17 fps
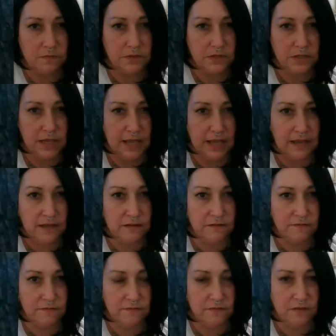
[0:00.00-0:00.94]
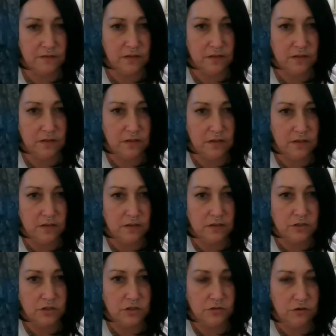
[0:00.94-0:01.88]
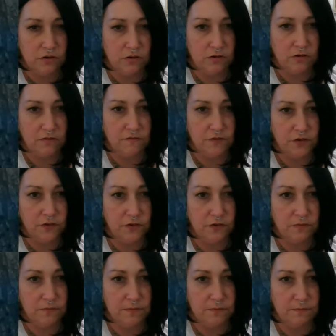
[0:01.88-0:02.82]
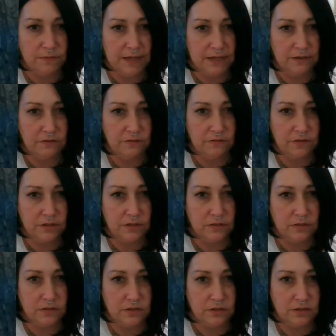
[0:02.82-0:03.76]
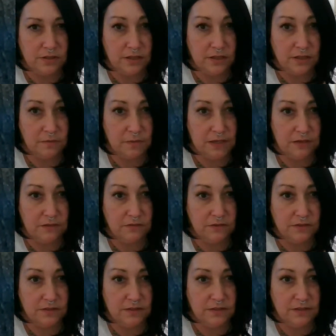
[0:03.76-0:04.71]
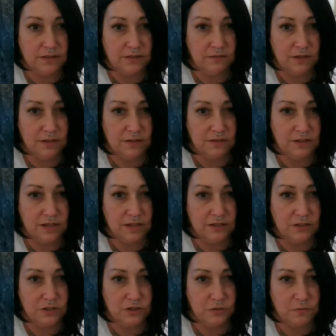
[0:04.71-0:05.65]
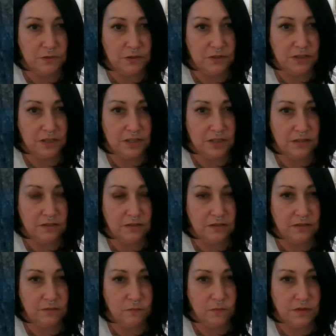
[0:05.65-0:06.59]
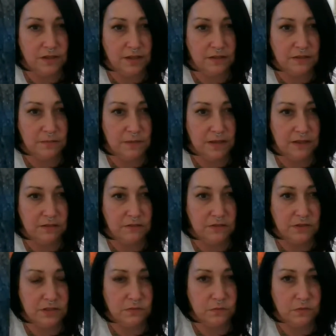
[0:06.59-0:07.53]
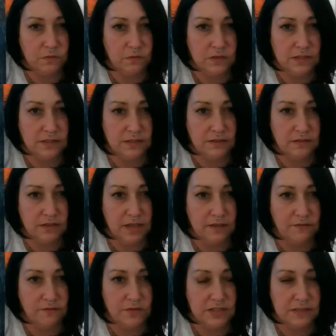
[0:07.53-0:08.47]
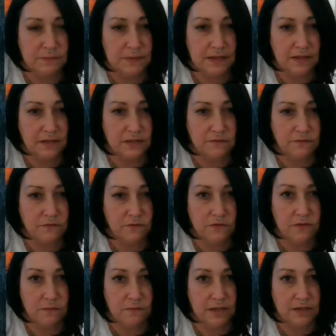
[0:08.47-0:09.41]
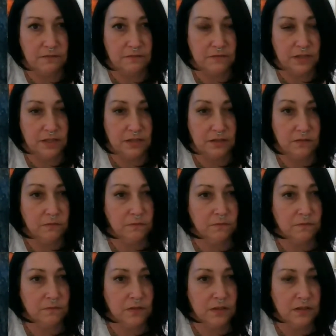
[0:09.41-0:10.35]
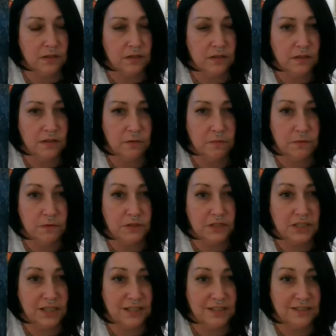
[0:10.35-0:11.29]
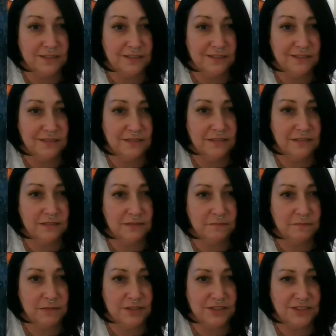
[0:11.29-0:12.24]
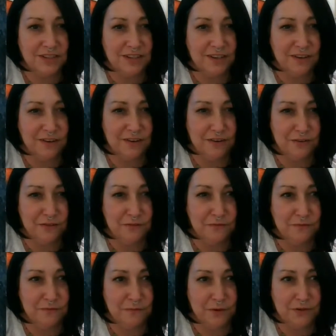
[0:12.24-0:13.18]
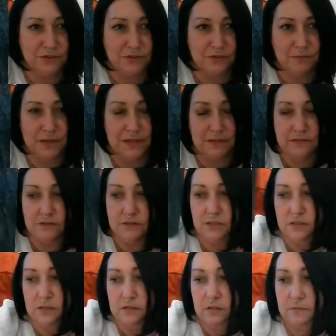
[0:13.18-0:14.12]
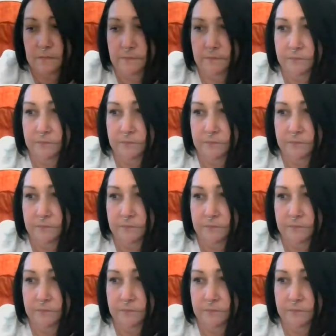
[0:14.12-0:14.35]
to have strong, firm boundaries, just like the boundaries that surround the national park here. Without the boundaries, would we still have respect for them? I don't know. They're protected, much like our own personal boundaries.